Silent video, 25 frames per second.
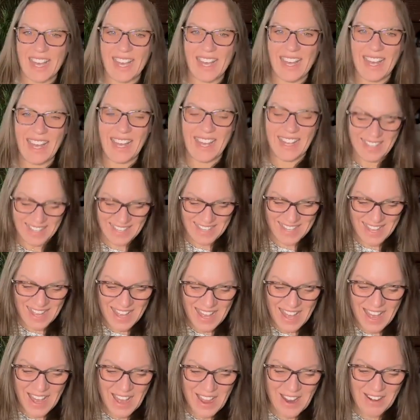All
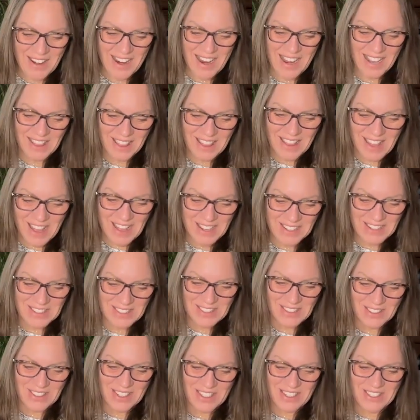right, long
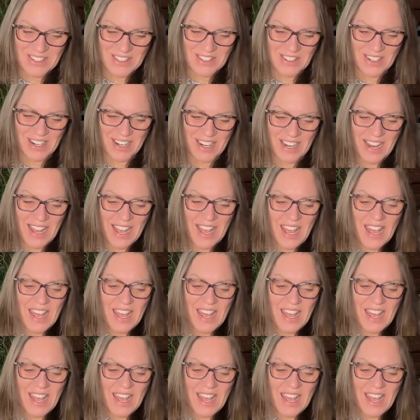story short.